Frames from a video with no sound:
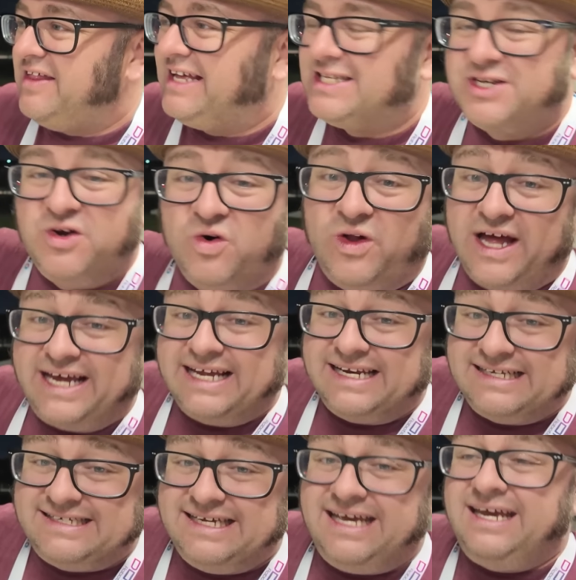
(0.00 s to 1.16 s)
I think it's cool. I get
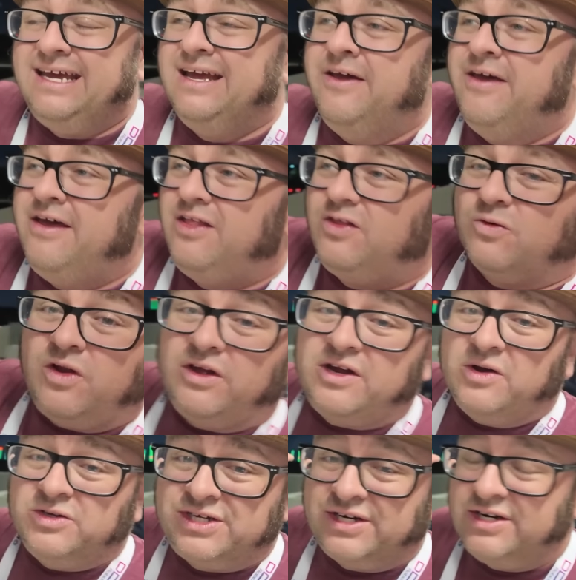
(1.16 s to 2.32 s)
to see the roller
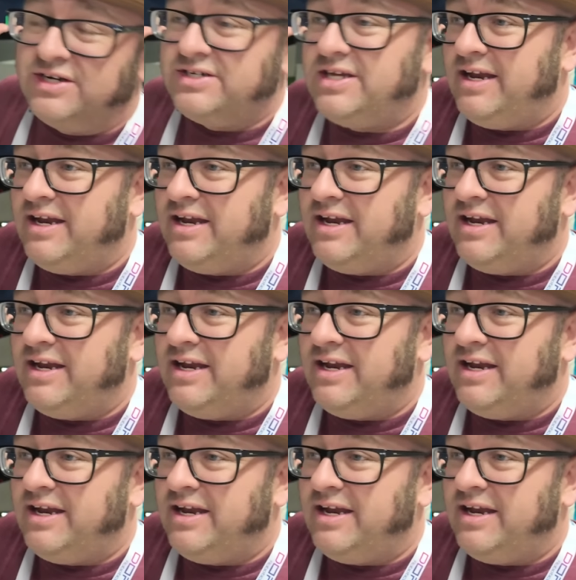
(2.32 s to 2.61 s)
coasters